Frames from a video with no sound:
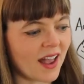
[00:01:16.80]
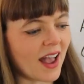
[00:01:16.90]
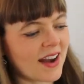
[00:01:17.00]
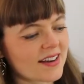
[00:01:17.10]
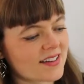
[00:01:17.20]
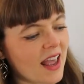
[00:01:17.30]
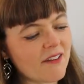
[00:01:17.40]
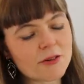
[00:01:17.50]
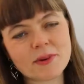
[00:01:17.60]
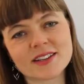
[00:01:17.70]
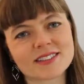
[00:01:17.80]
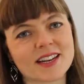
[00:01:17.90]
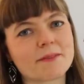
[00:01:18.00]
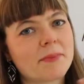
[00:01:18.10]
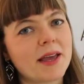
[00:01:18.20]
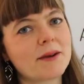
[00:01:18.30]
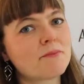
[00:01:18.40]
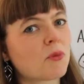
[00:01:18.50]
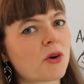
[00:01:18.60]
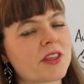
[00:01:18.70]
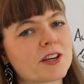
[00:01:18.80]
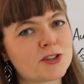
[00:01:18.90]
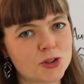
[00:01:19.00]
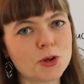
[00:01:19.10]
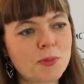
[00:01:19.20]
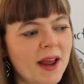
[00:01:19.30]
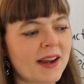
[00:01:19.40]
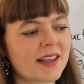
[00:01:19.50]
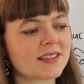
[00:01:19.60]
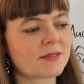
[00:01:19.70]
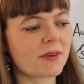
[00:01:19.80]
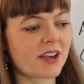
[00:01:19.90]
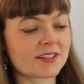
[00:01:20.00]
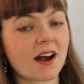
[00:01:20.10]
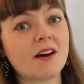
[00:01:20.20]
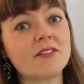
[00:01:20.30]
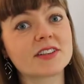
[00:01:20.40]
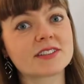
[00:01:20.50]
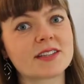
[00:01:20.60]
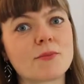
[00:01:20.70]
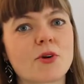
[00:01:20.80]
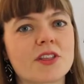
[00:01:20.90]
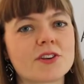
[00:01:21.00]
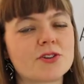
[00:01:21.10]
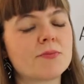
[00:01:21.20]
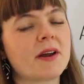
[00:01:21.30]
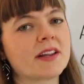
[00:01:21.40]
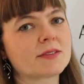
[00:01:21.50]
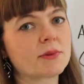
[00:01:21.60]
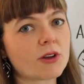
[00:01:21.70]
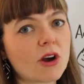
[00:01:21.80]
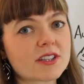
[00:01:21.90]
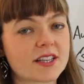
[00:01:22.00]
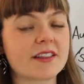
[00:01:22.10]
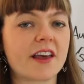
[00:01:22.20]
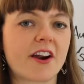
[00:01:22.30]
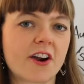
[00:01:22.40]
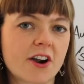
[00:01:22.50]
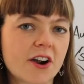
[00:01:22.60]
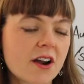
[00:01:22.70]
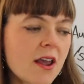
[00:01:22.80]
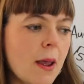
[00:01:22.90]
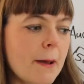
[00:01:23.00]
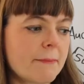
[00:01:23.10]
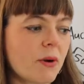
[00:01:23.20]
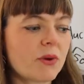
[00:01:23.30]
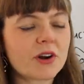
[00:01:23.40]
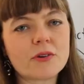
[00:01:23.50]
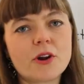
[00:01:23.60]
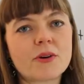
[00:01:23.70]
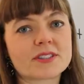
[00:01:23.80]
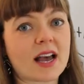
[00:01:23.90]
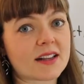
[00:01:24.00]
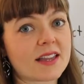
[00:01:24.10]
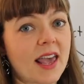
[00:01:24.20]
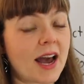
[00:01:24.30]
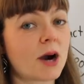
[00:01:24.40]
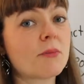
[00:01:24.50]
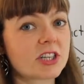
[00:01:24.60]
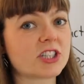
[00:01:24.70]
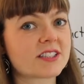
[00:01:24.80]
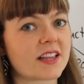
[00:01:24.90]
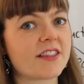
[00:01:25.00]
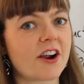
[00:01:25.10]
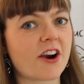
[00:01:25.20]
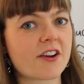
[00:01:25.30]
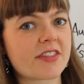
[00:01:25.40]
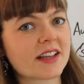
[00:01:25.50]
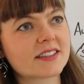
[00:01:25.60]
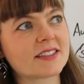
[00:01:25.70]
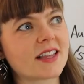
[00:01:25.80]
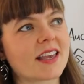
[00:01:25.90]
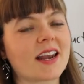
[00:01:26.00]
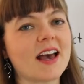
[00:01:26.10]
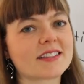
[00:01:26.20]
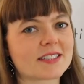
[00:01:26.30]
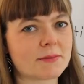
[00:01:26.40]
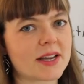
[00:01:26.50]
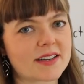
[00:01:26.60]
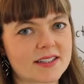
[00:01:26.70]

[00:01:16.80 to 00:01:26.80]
And everybody's gonna bid more than two pennies because obviously more than two pennies belongs in there. But we don't know exactly how much is in there. That's like an estimate.